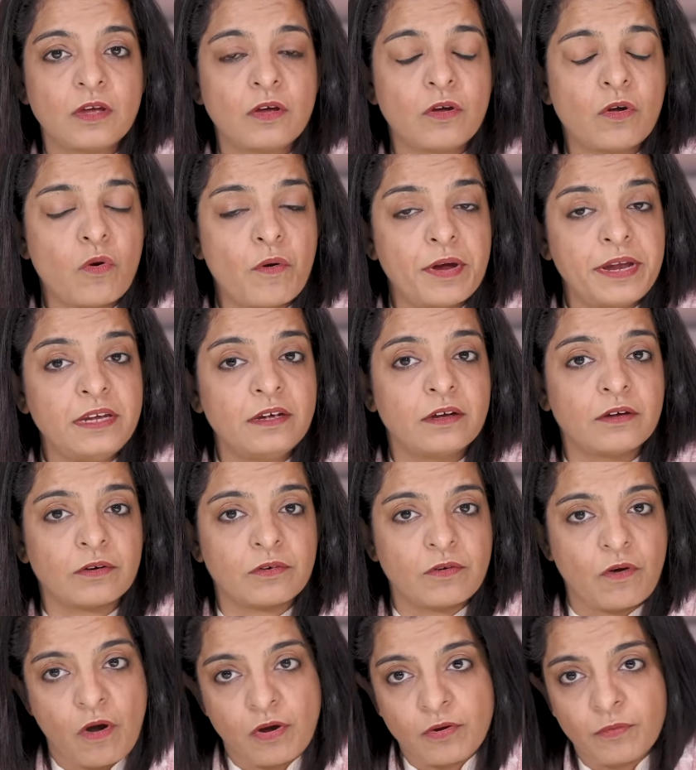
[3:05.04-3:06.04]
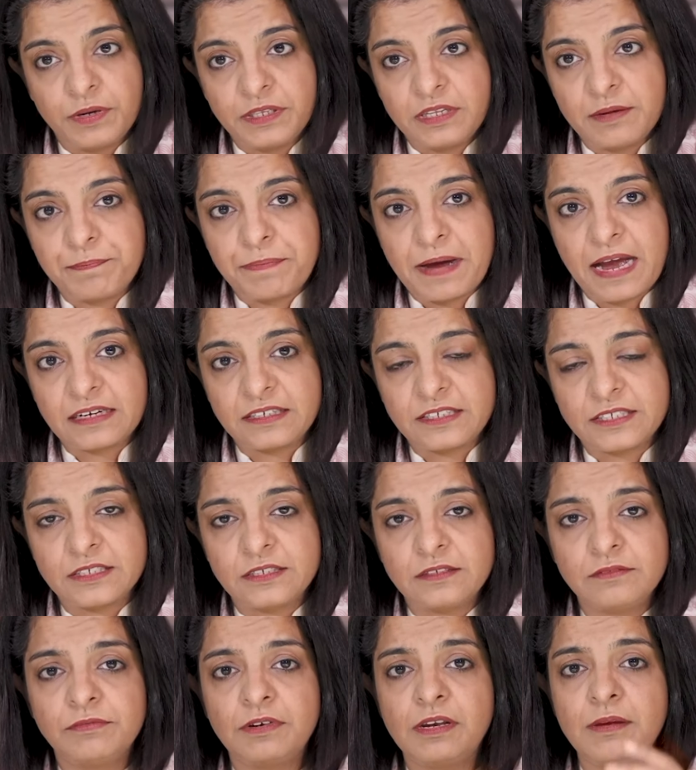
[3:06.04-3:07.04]
Going wrong with the
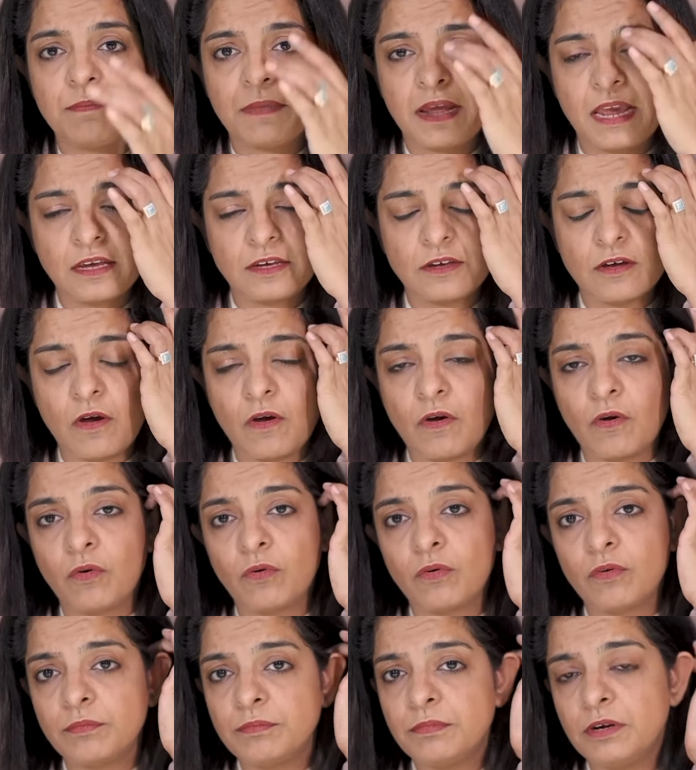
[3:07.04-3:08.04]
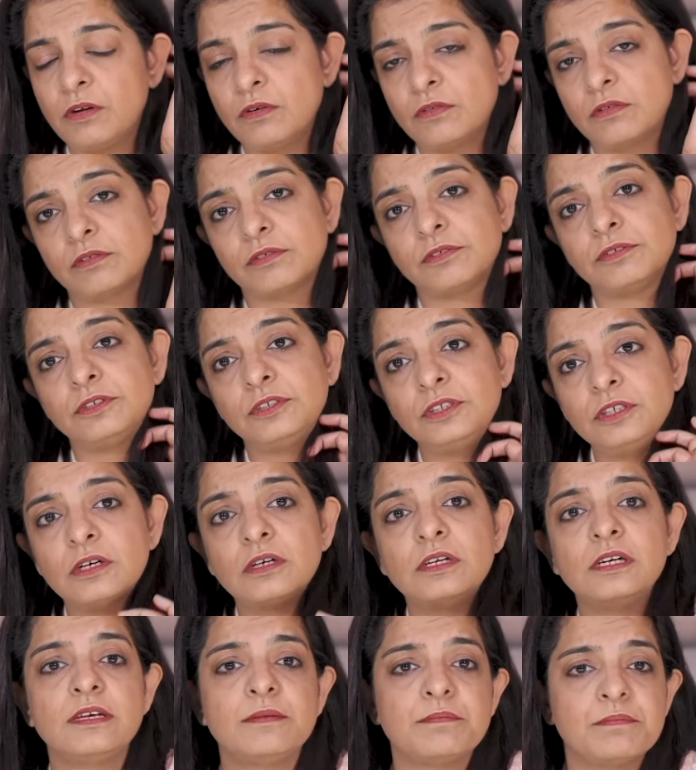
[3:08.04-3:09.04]
pattern will make your home look
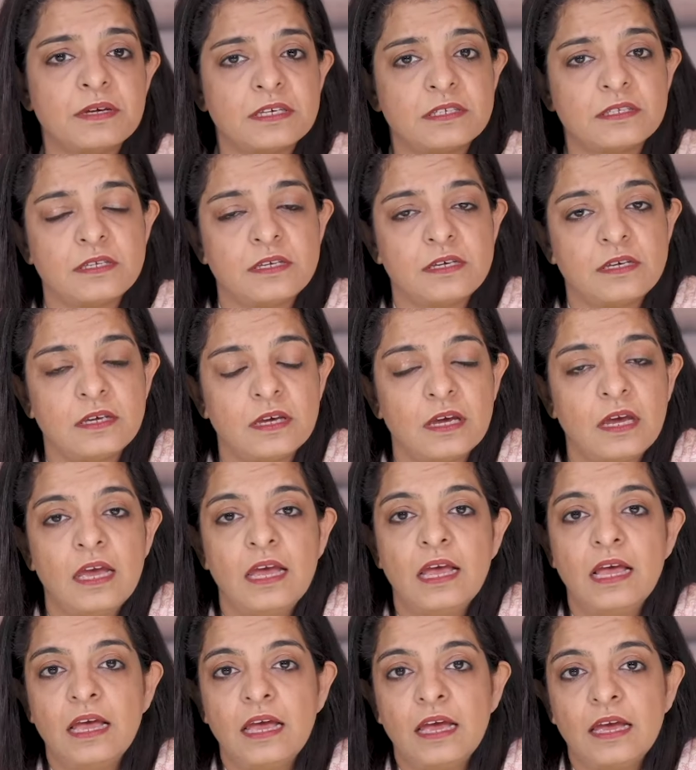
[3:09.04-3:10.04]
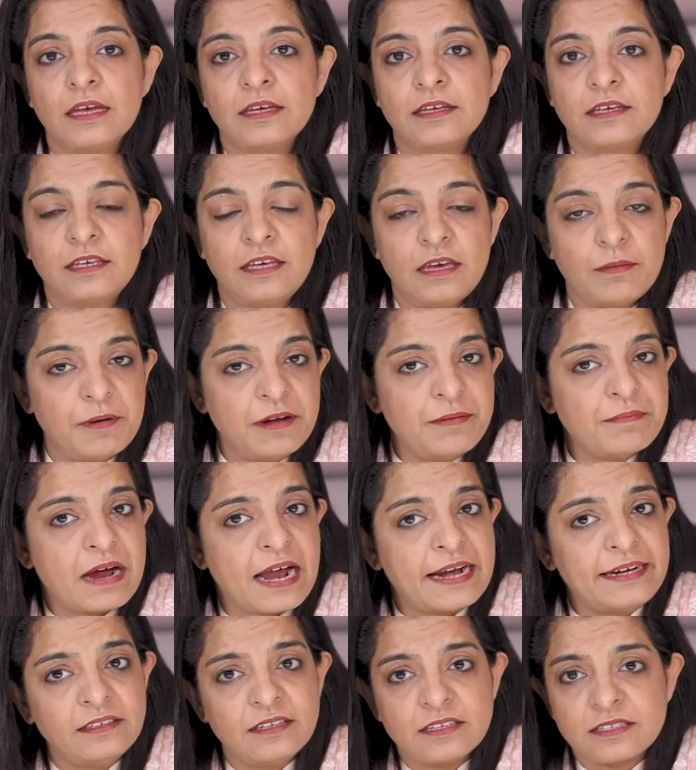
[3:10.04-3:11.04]
really messy. Keep in
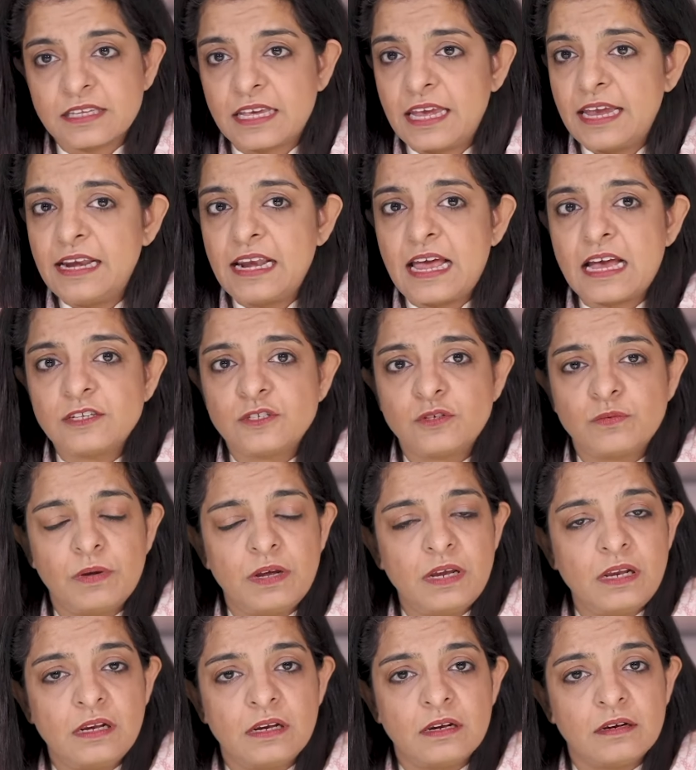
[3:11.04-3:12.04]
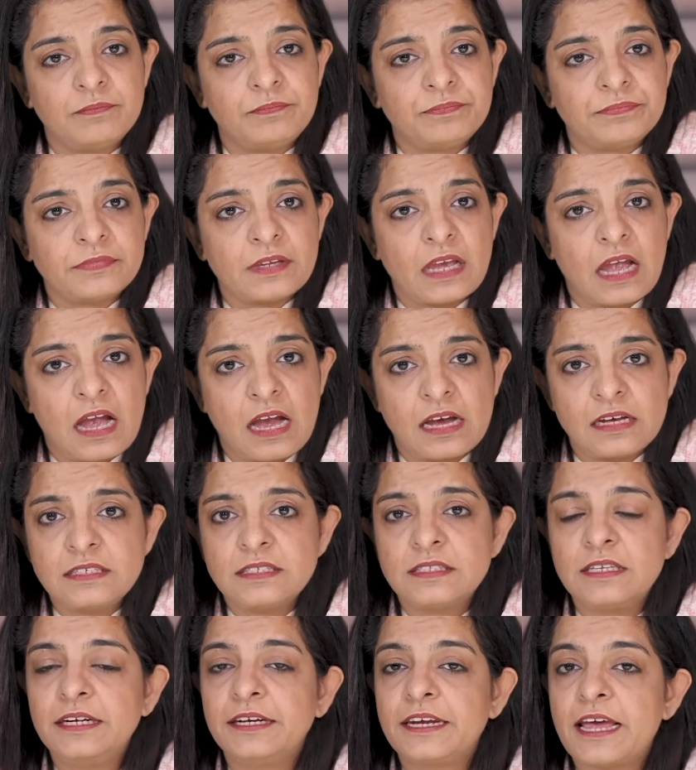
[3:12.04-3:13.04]
mind the scale as well as
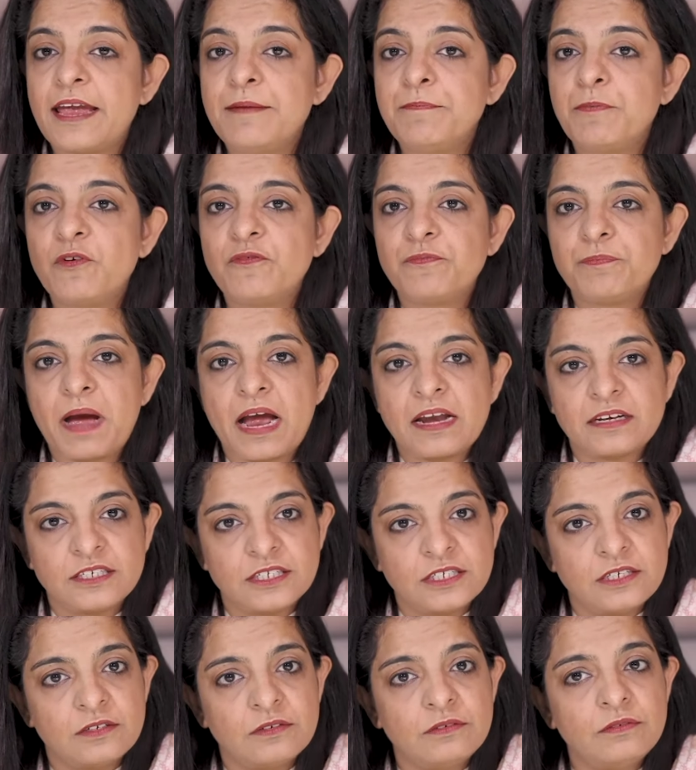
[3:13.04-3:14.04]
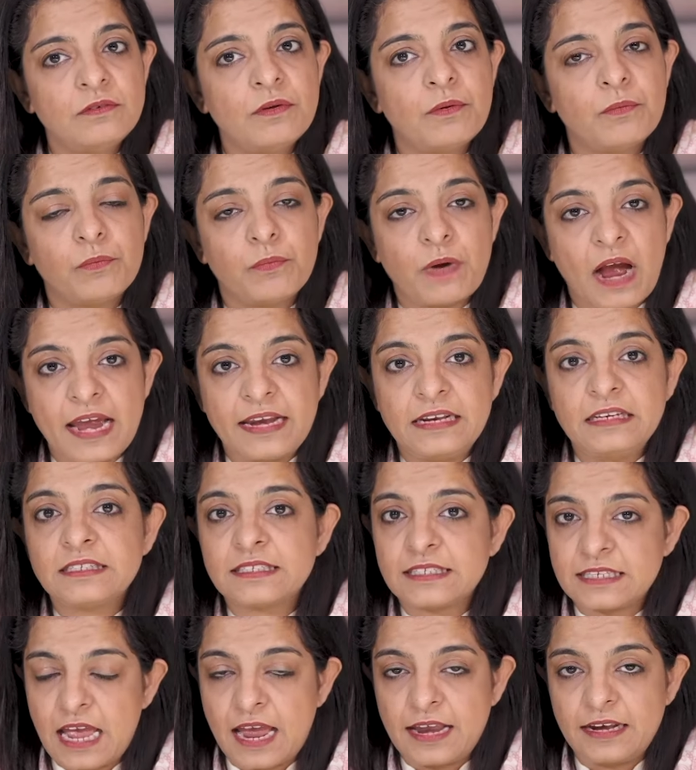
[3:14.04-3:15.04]
the type of pattern while
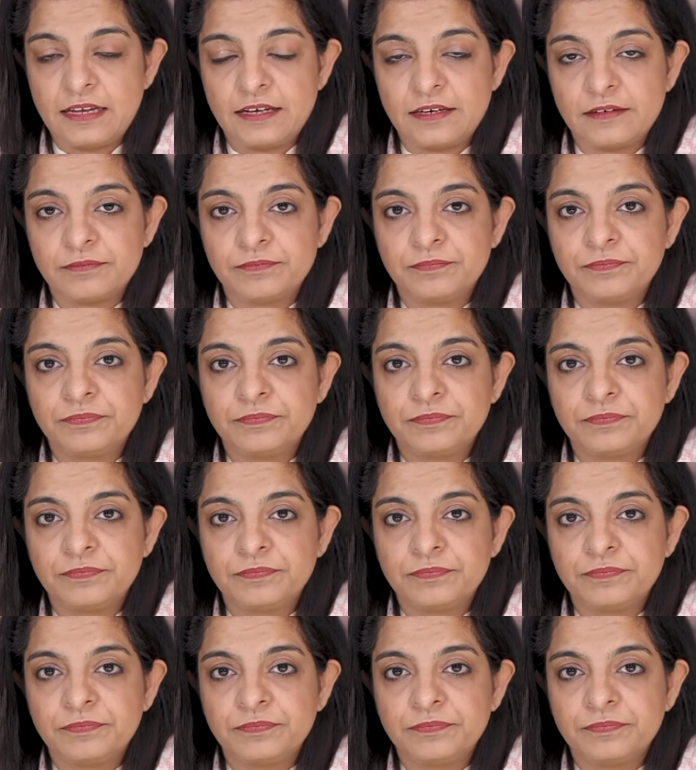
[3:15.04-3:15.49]
styling.